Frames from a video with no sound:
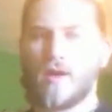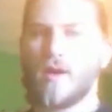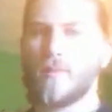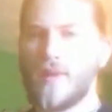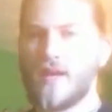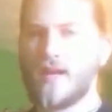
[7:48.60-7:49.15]

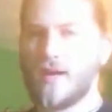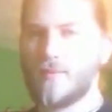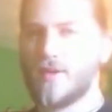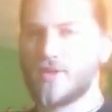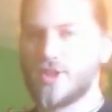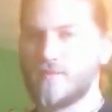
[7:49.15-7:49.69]
on mail
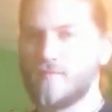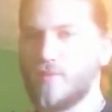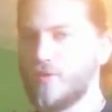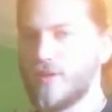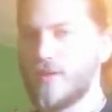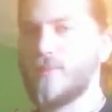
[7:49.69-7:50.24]
armor, just
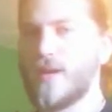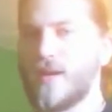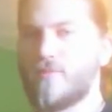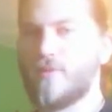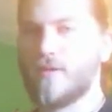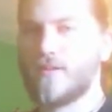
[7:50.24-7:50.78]
brute impact
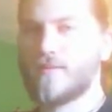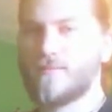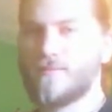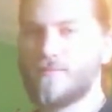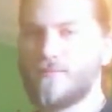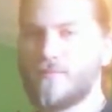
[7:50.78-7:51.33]
force.
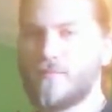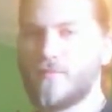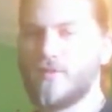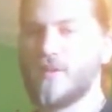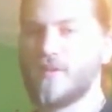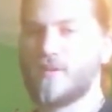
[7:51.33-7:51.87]

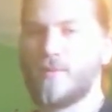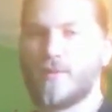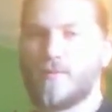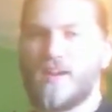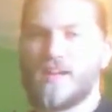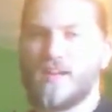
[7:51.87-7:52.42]
This is what
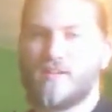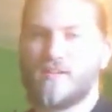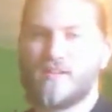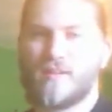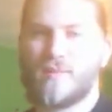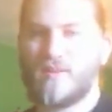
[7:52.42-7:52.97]
Viking
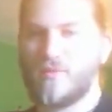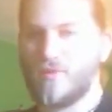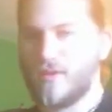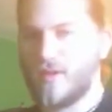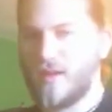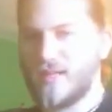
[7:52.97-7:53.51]
swords are made
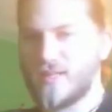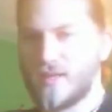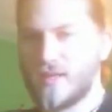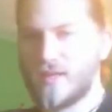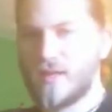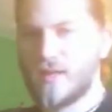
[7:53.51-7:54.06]
for, and
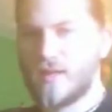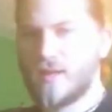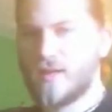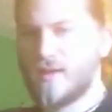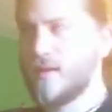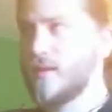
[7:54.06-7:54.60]

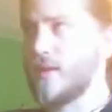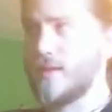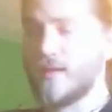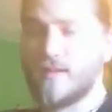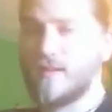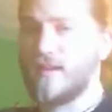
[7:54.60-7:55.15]
he
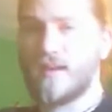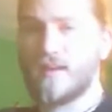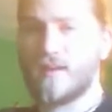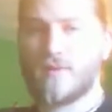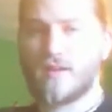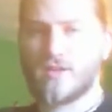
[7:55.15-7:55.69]
doesn't take any
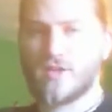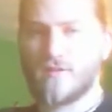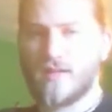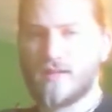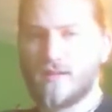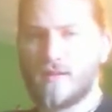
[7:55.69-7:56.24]
advantage of
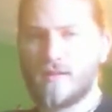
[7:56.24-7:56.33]
that.